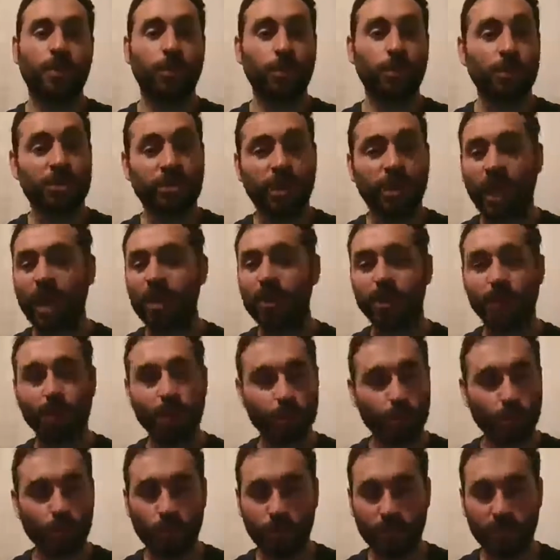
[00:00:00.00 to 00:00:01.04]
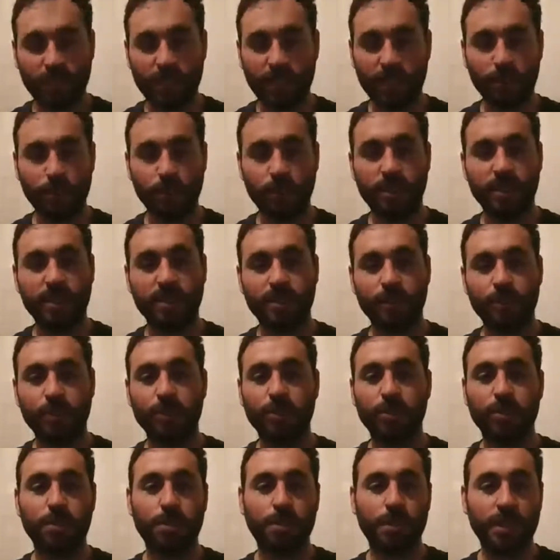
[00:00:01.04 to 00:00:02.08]
which I don't know yet when it's
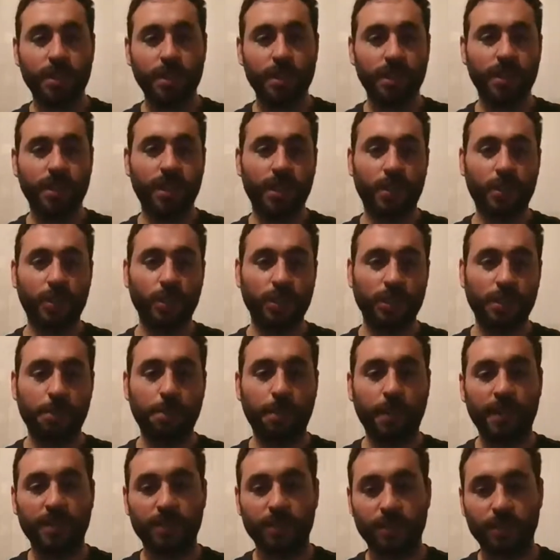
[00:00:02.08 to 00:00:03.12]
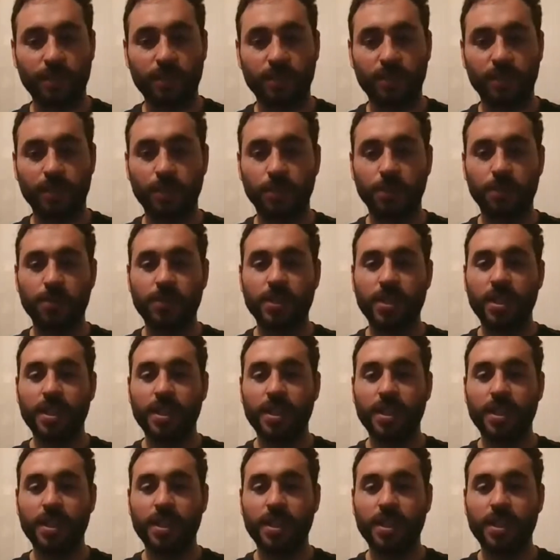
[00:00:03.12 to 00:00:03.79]
going to be. It all depends on you.